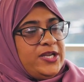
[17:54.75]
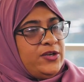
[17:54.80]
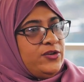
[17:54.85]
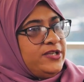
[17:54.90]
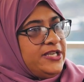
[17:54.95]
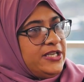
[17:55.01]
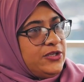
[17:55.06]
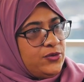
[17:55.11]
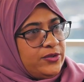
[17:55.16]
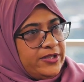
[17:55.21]
you
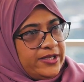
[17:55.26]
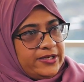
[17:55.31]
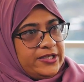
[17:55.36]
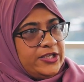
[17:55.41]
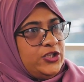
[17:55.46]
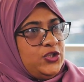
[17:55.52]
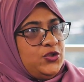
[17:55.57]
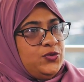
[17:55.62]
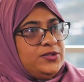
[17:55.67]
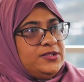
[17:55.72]
know, they do their
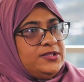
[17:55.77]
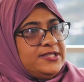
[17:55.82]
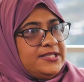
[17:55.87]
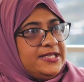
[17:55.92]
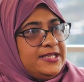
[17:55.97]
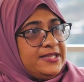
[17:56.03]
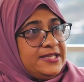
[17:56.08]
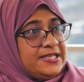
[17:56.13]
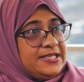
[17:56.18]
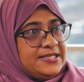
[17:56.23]
rituals
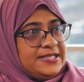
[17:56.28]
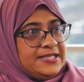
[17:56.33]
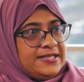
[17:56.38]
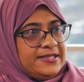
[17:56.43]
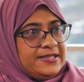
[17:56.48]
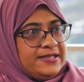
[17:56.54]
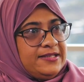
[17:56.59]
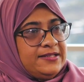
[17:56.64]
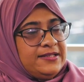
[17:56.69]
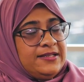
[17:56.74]
and things
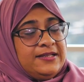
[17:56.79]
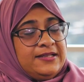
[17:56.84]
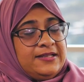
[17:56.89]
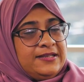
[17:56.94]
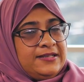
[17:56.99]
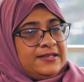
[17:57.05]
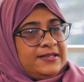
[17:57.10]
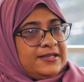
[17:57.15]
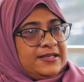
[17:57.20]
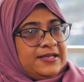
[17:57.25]
like that.
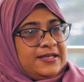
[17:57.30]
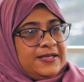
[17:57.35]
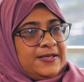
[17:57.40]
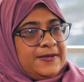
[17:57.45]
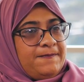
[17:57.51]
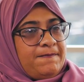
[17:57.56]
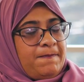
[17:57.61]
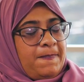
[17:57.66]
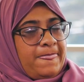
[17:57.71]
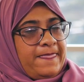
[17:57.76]

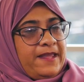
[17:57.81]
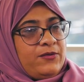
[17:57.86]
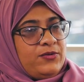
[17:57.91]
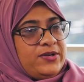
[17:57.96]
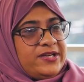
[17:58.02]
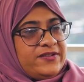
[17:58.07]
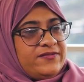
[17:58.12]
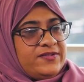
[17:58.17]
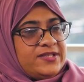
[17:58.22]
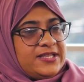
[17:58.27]
Our
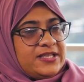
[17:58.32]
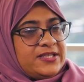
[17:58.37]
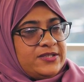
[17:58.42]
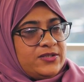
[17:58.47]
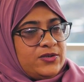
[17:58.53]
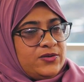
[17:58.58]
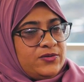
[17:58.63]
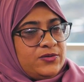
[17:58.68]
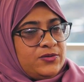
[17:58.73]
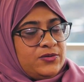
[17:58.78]
rivers are
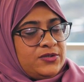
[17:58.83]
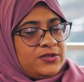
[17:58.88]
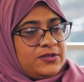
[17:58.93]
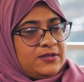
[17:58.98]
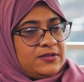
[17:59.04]
so